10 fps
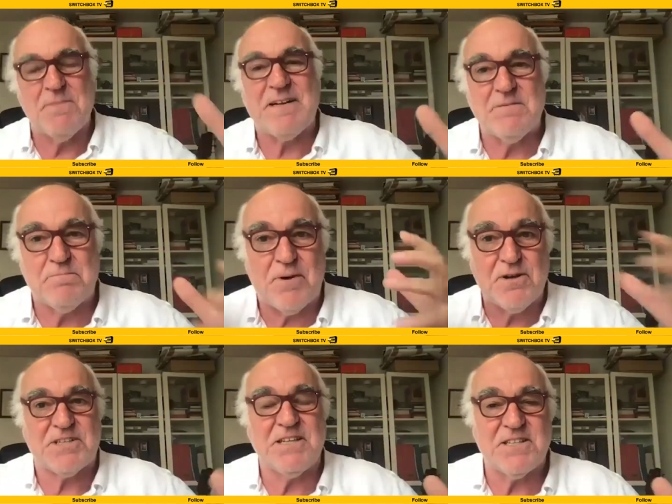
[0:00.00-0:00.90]
in and
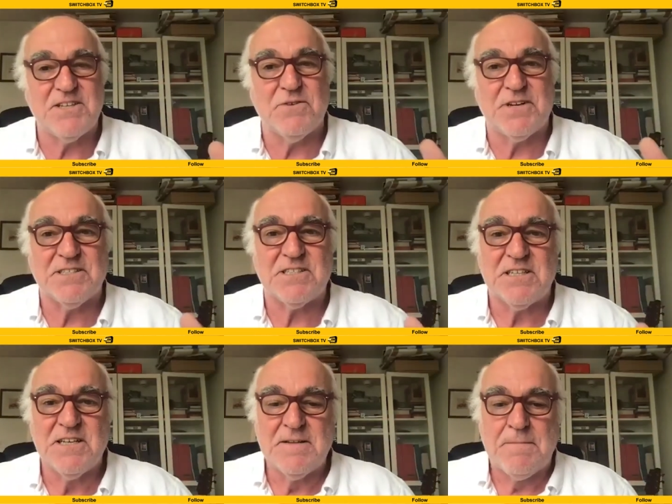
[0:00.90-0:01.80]
burst into the
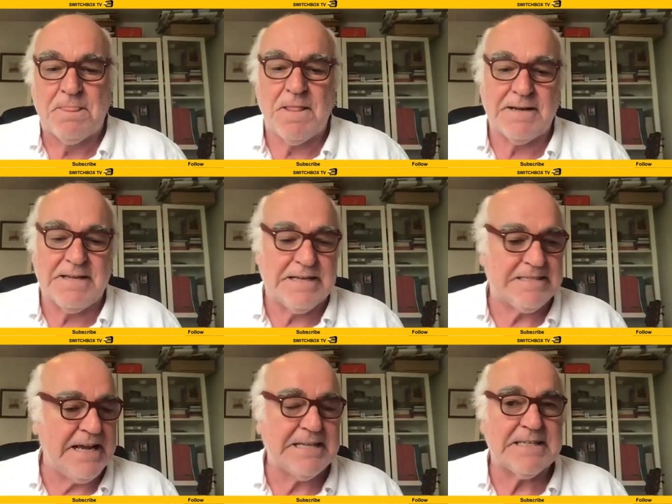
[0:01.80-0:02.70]
audience like the
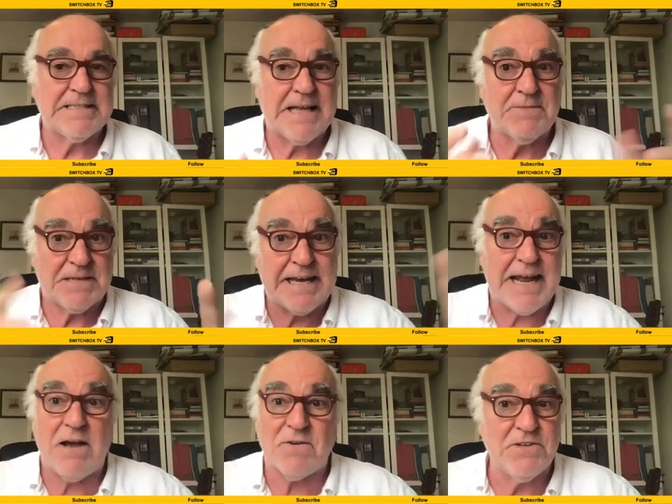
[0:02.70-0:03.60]
SAS and tell them to get
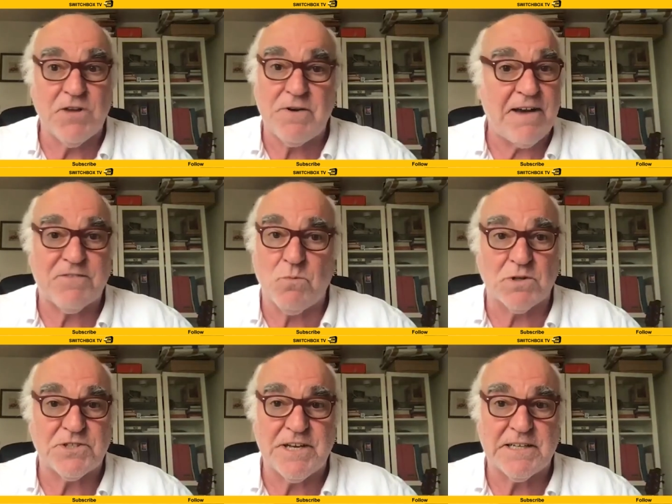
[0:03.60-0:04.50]
out. You don't have to
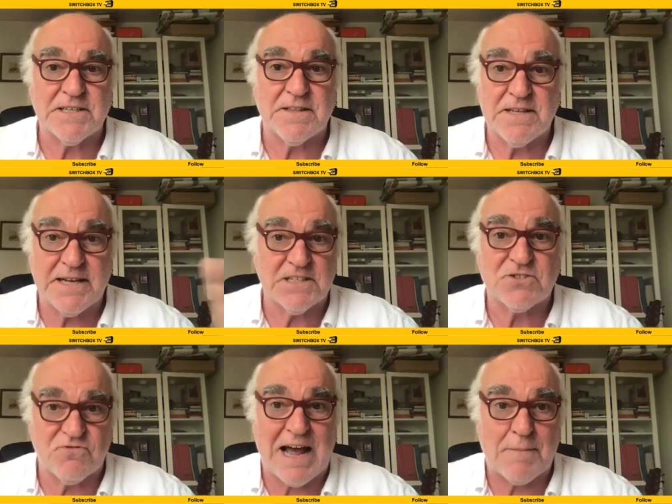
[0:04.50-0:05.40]
watch theatre. Theatre's
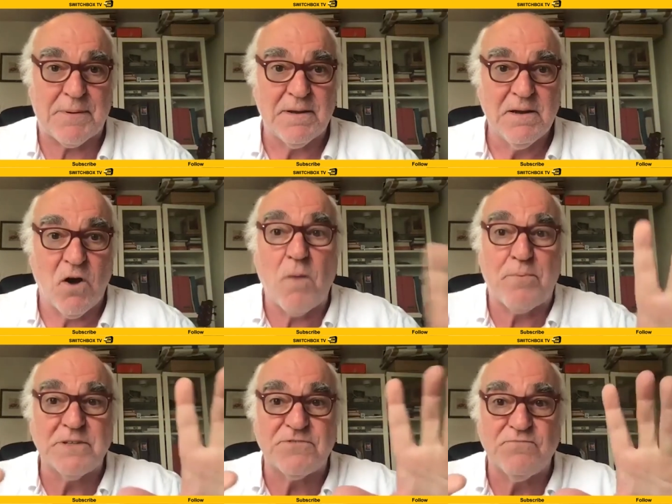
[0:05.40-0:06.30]
crap.
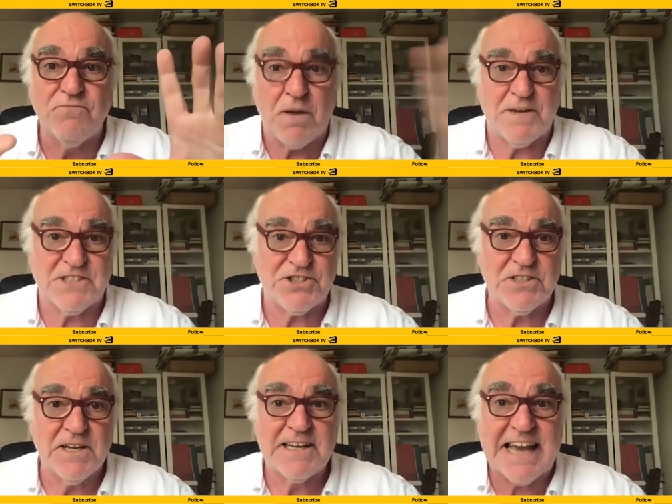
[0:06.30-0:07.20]
Opera's rubbish.
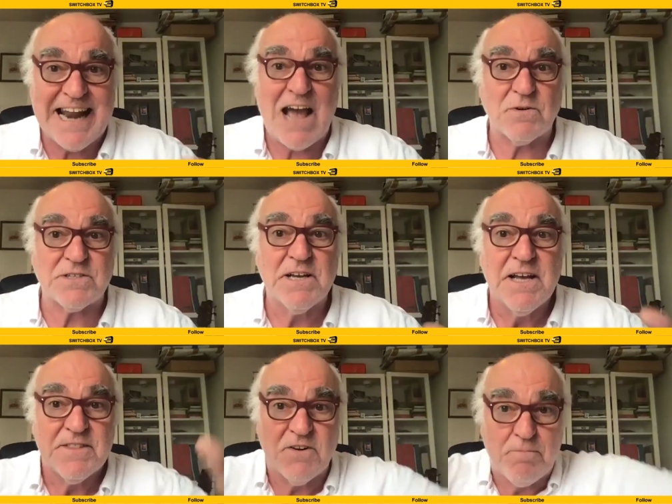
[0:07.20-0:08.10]
Get out.
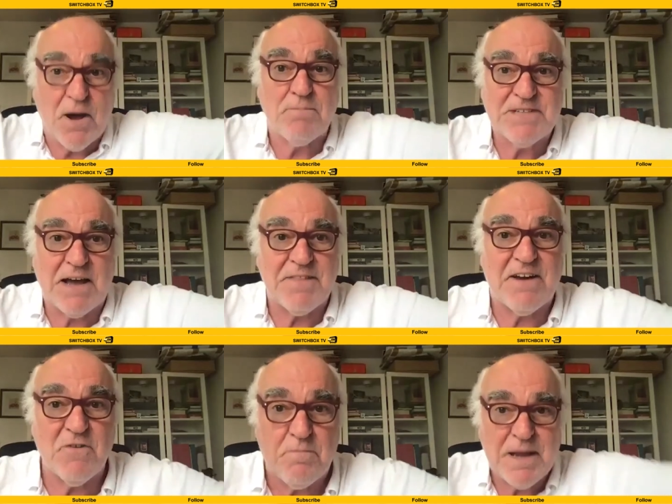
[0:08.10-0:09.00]
There are pubs out there.
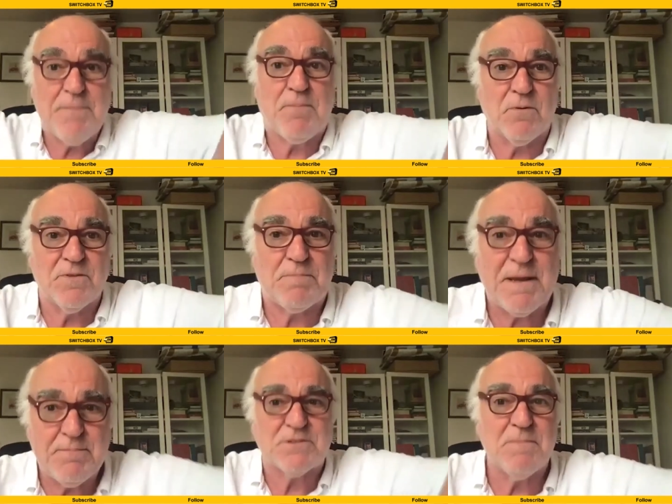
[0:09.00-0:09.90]
There are people. The
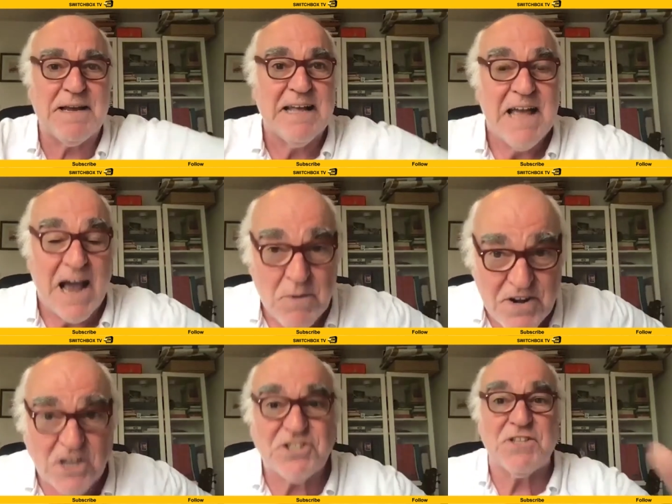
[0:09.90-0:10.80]
people to meet. And we'd
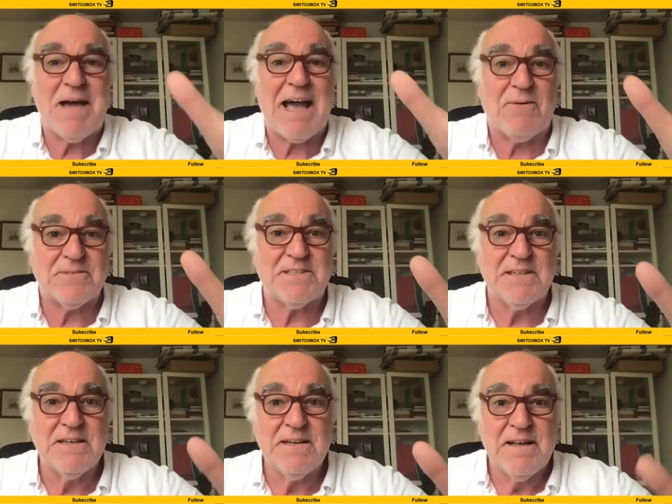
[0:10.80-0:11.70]
usher them out.
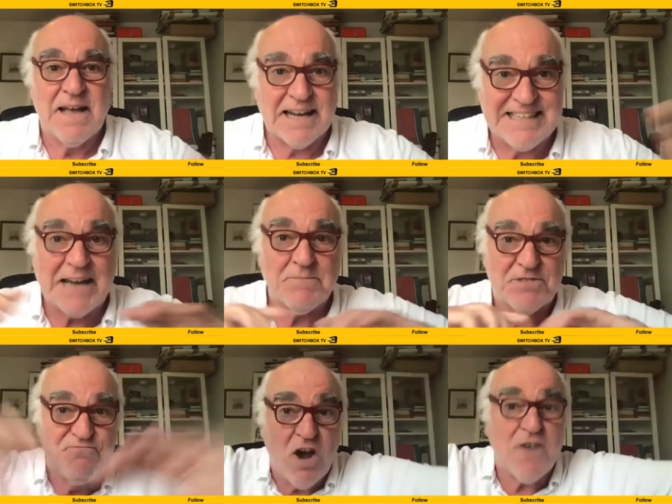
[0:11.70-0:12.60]
And come
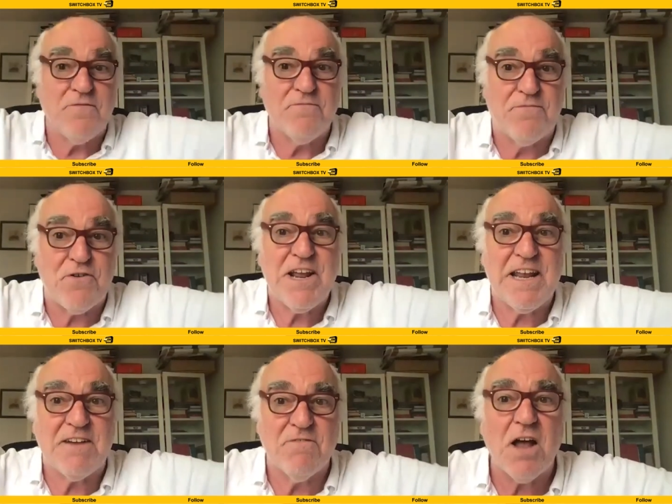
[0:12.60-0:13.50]
to run
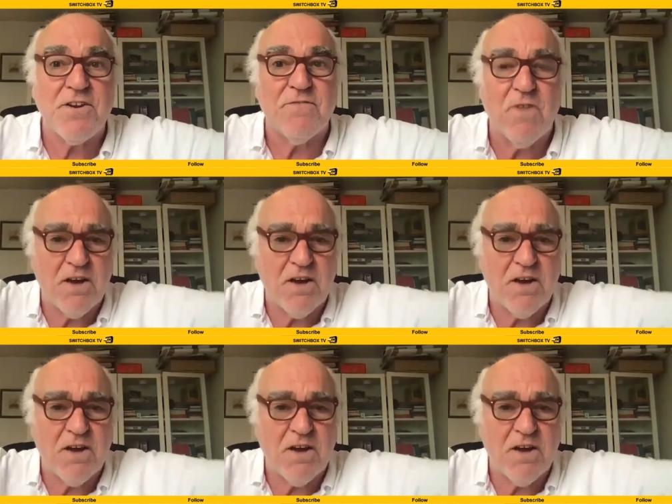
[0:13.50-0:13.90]
free, run.